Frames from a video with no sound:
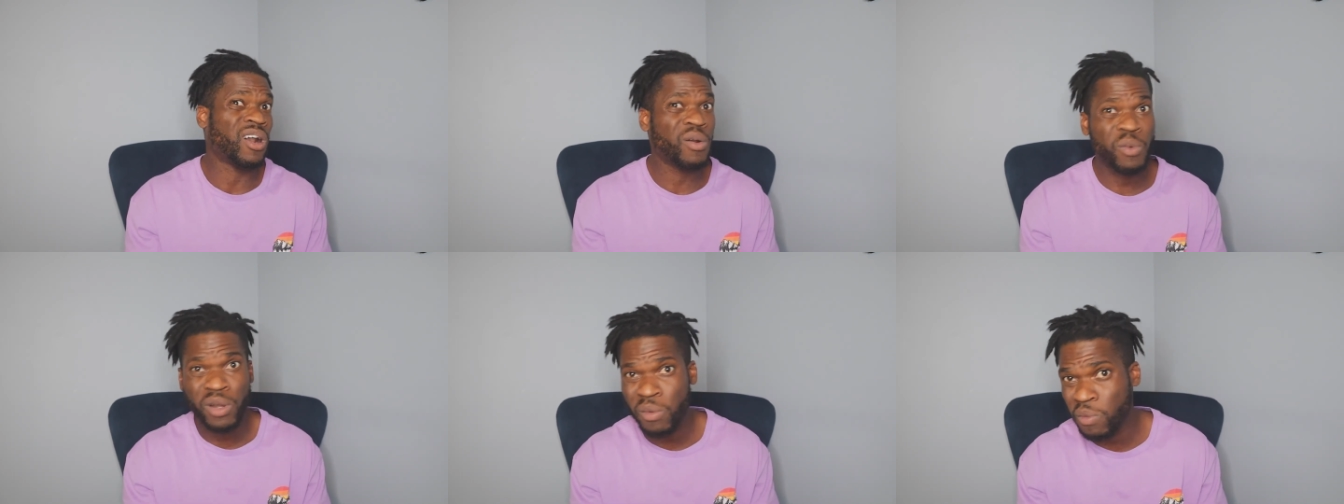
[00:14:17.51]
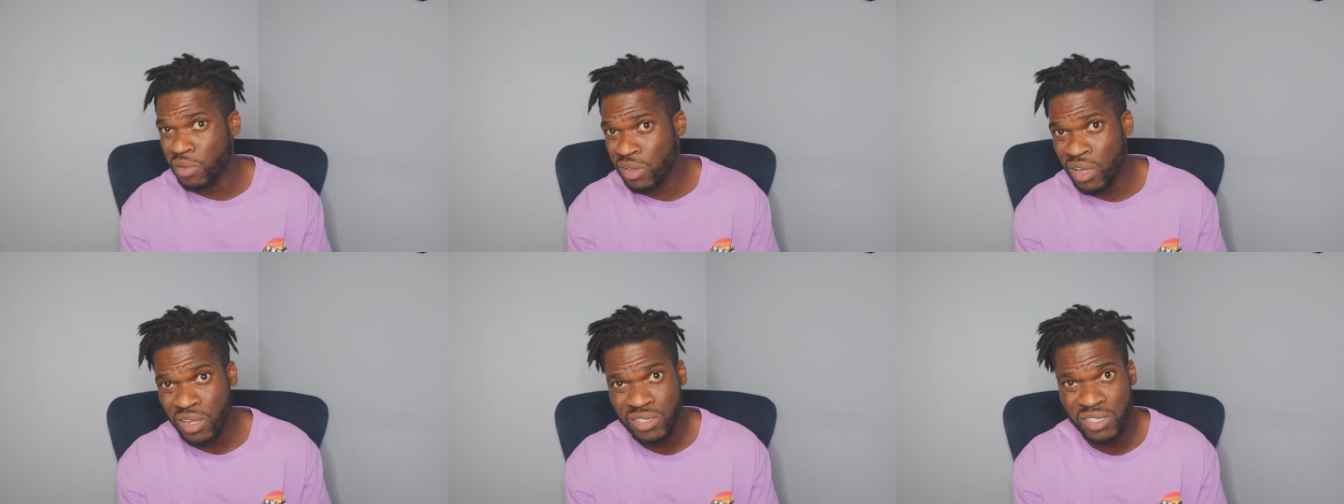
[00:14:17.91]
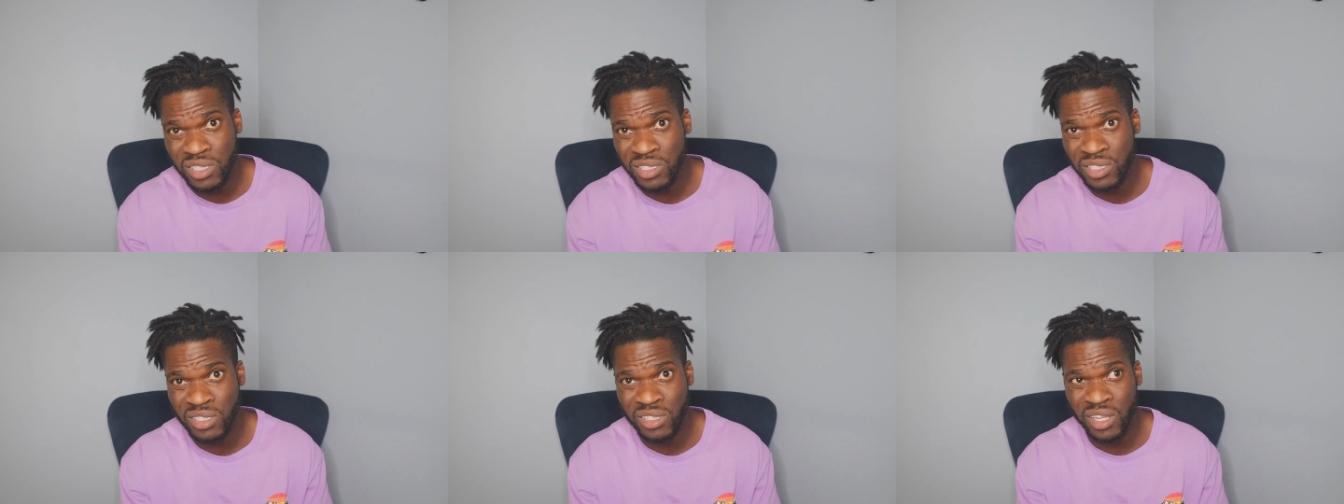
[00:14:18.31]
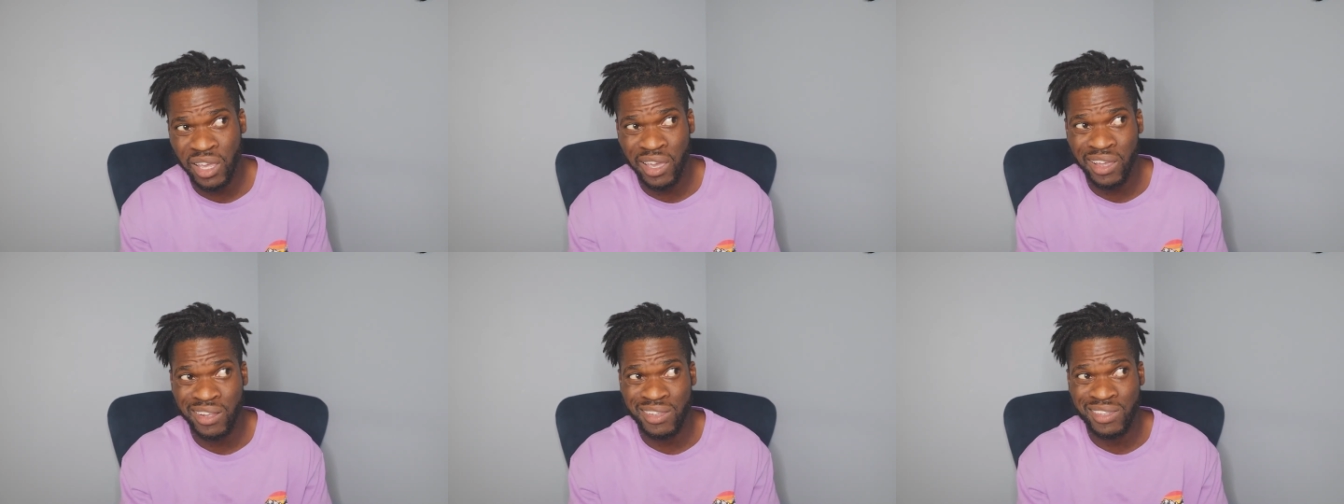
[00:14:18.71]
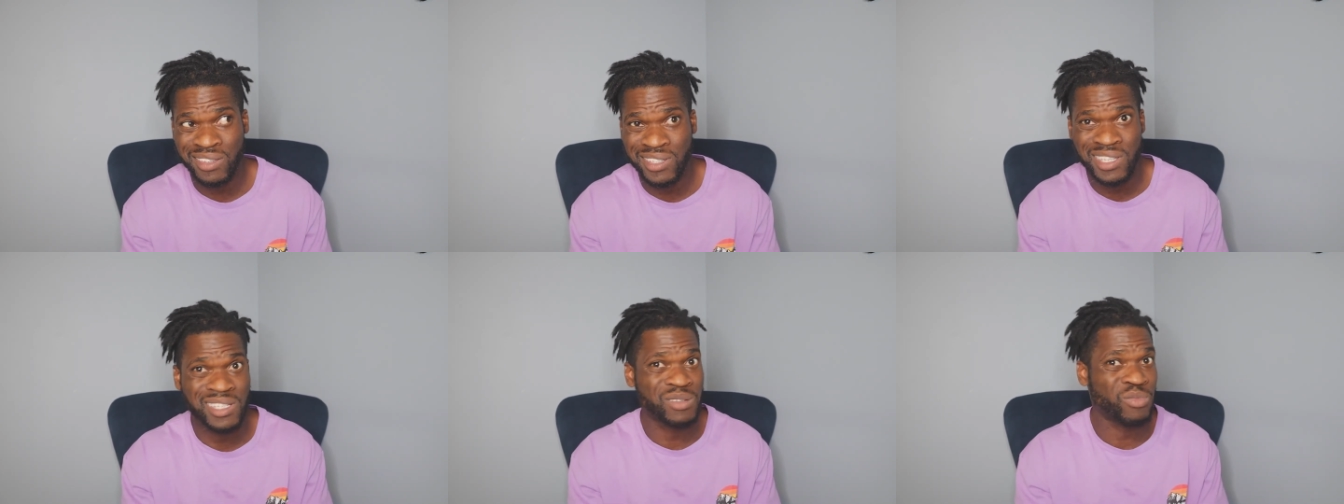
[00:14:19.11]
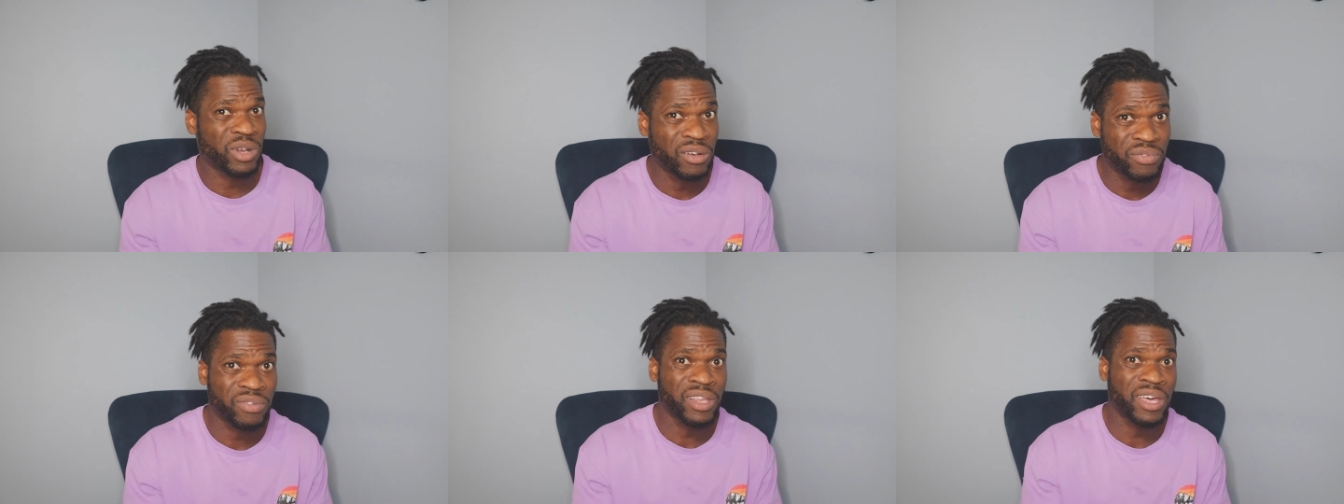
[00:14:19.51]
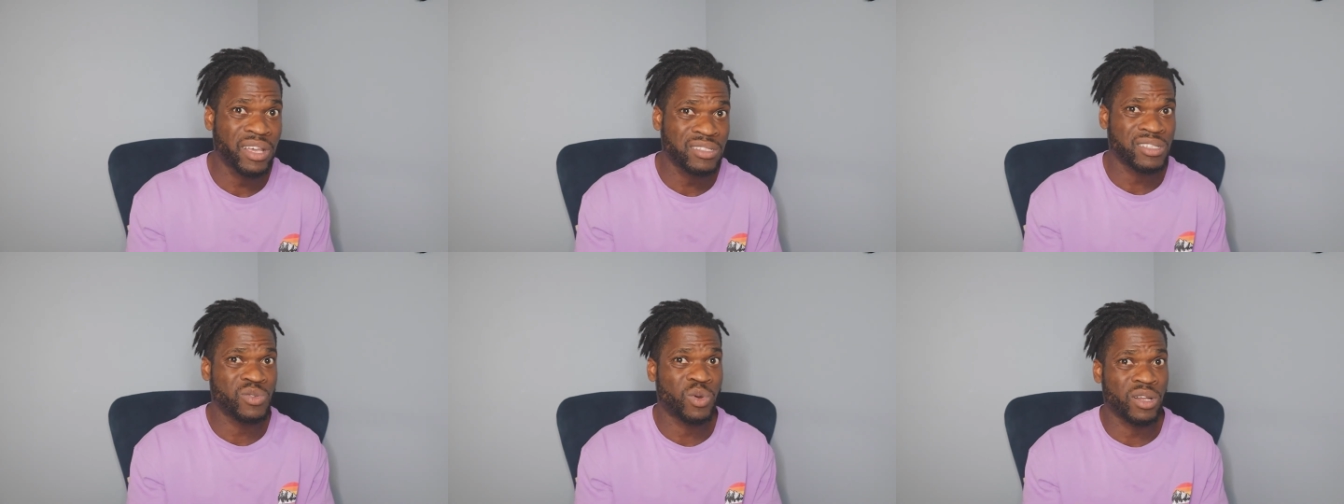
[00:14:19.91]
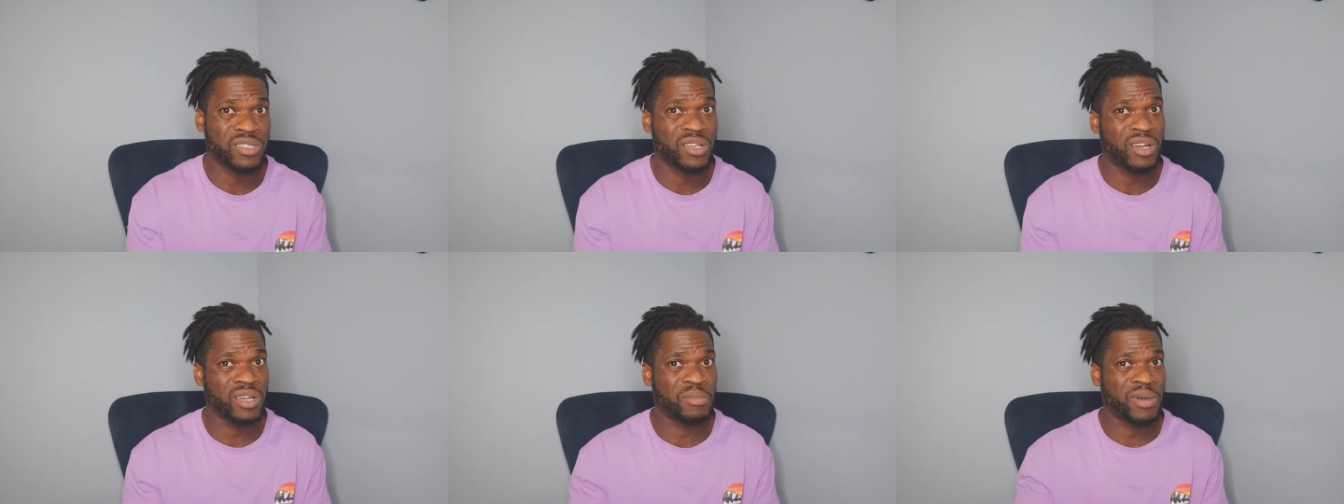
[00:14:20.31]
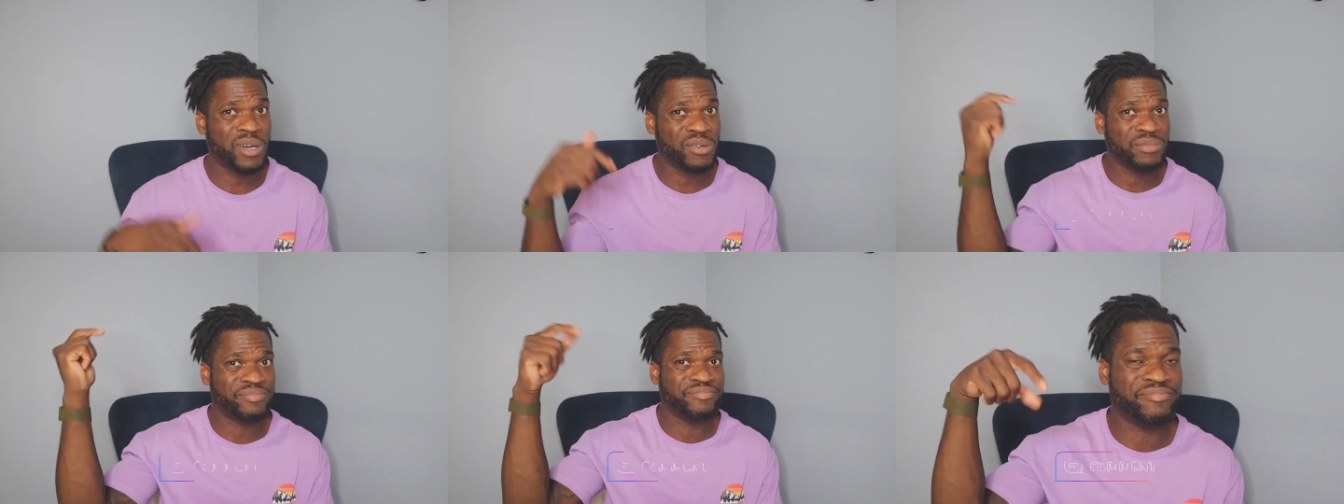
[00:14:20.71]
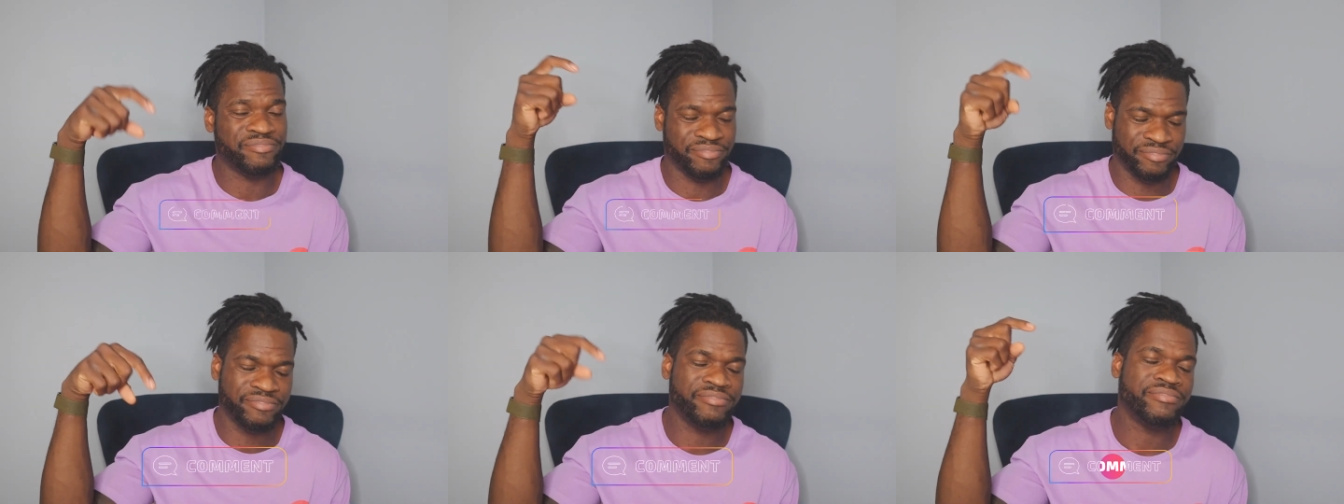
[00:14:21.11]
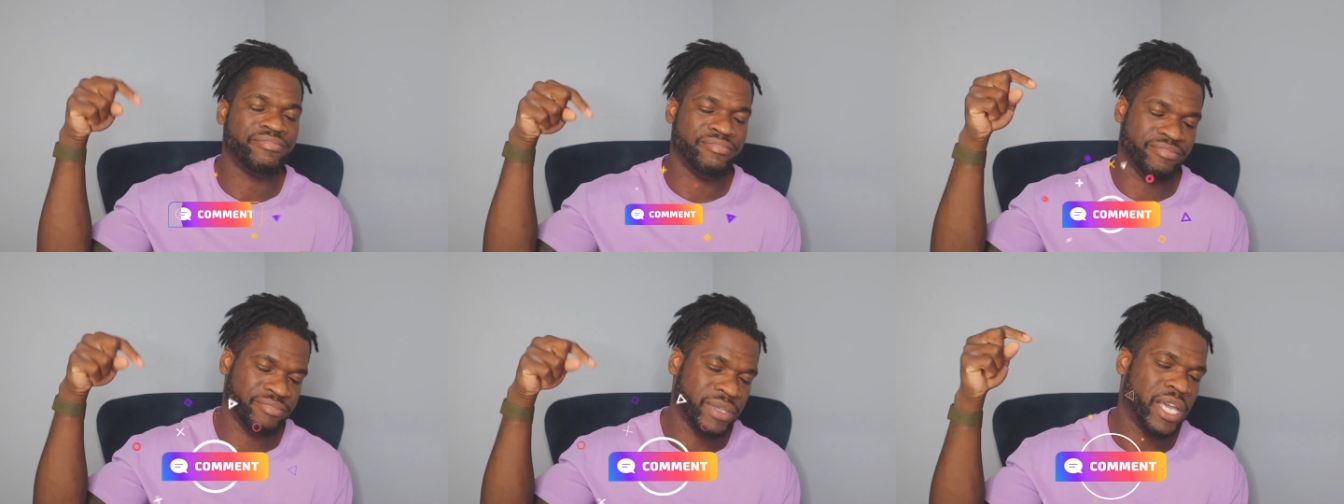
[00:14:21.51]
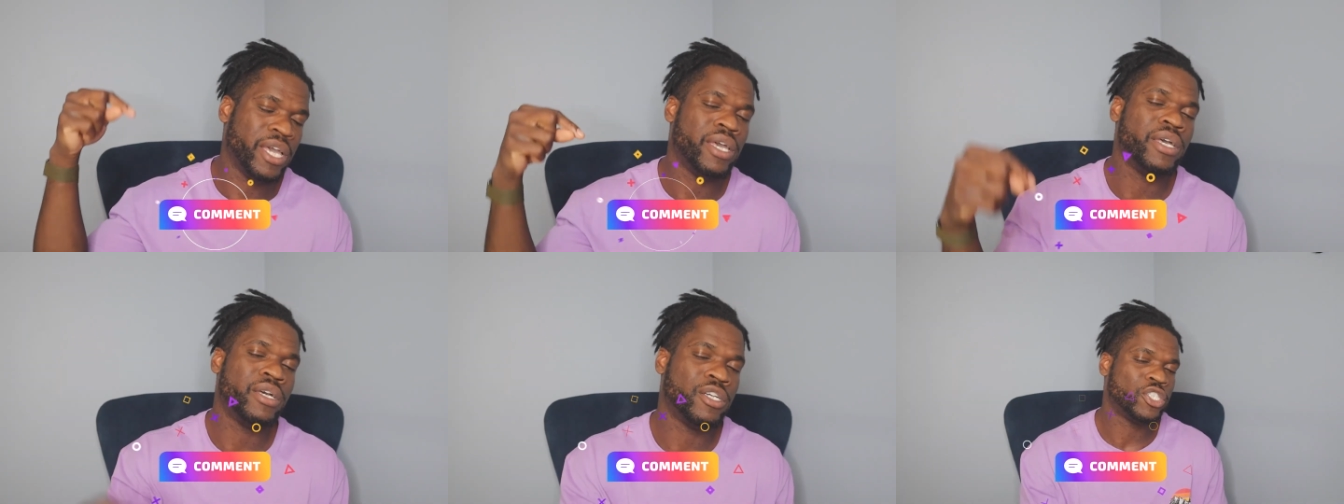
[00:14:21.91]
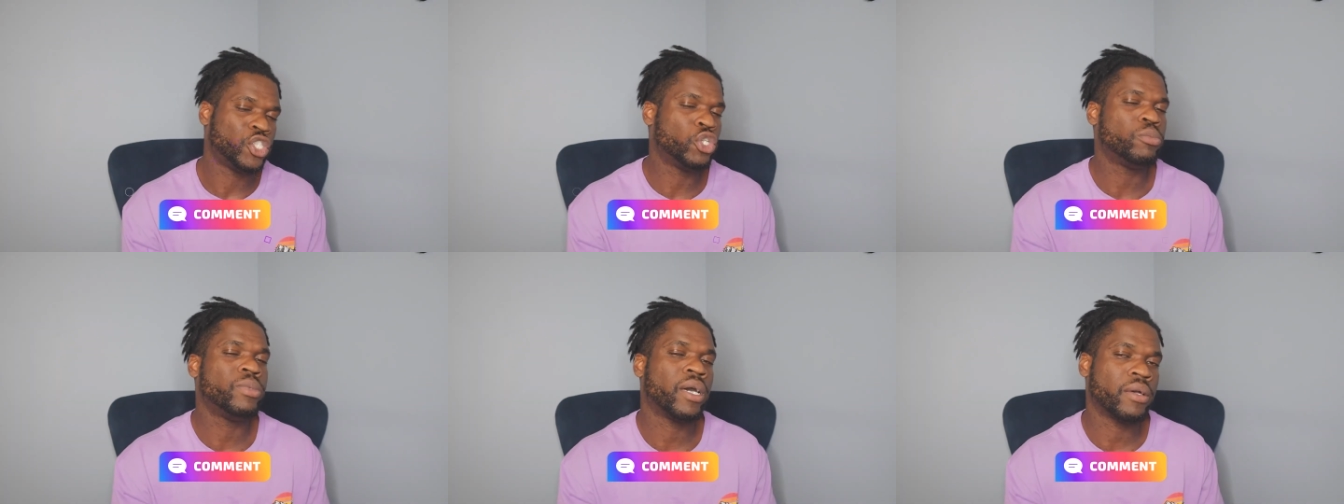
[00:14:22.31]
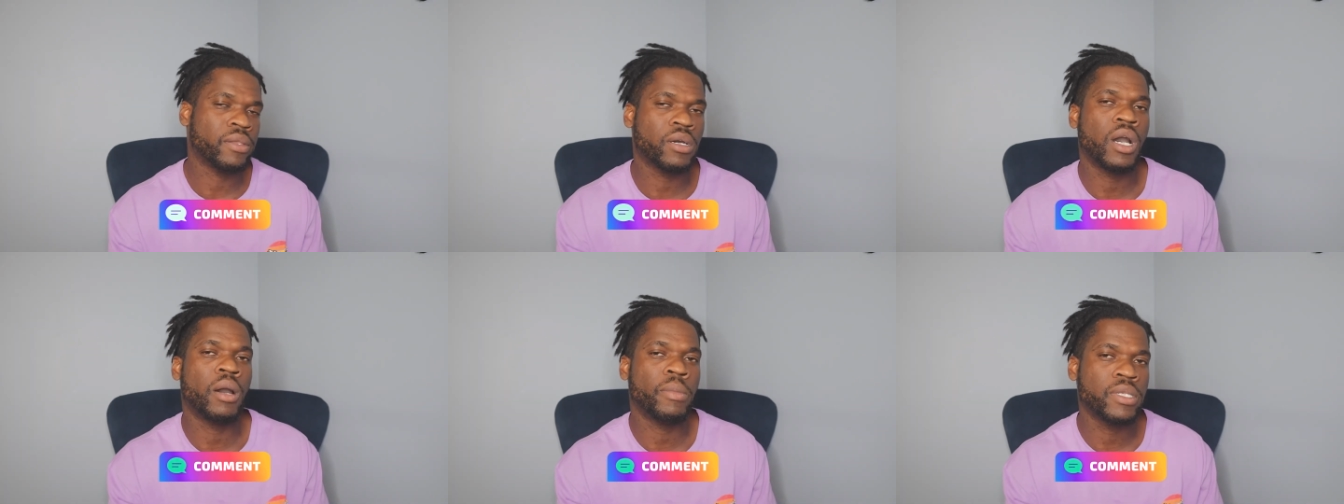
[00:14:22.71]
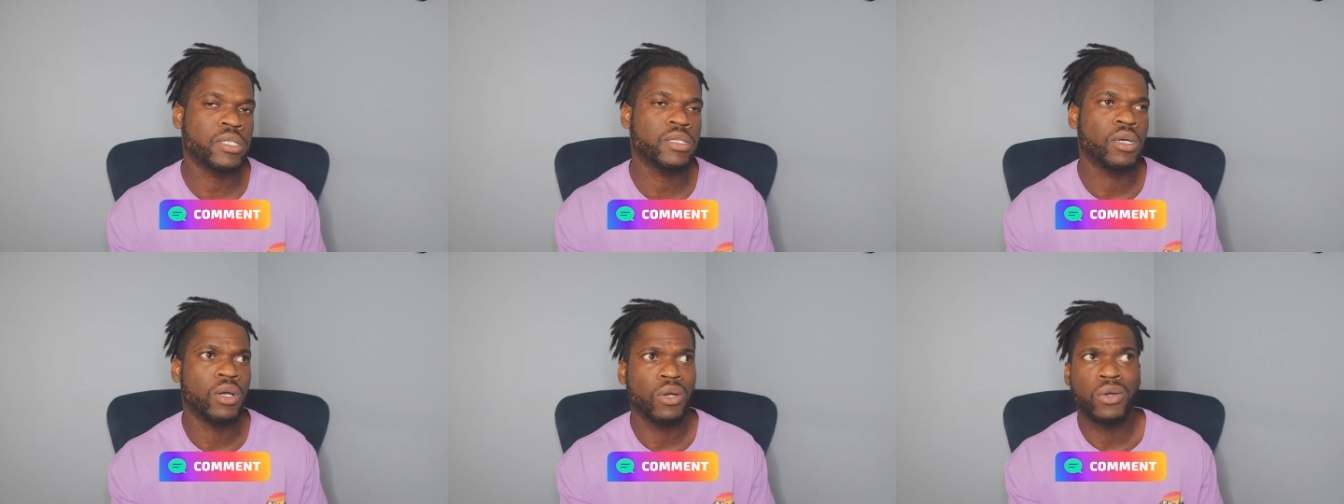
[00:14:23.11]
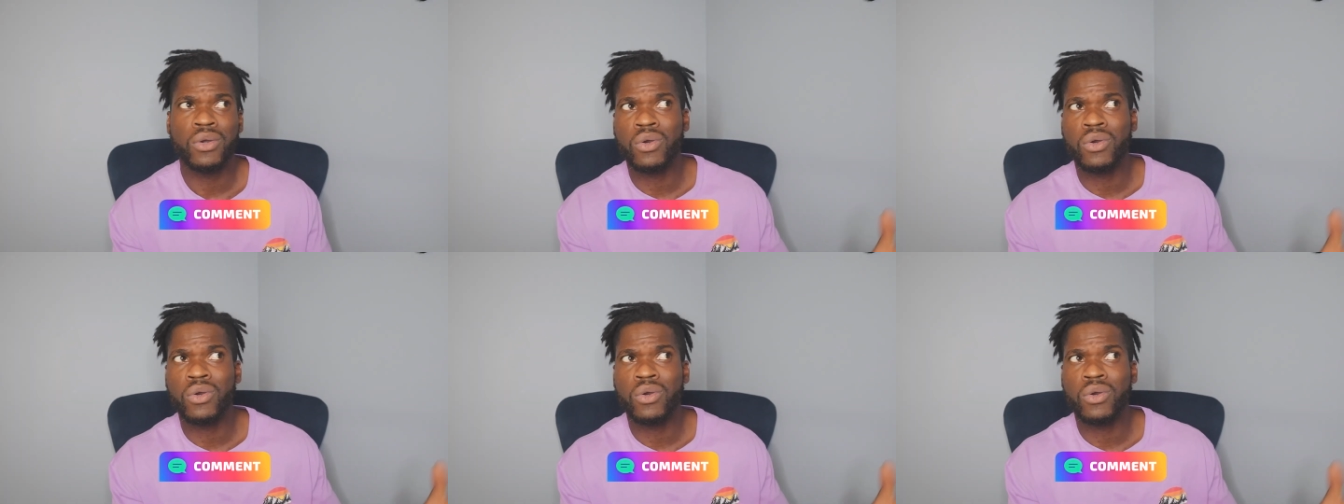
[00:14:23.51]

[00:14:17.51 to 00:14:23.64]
are working with a loctician and you see some red flags that you want to talk about, shoot them down in the comments.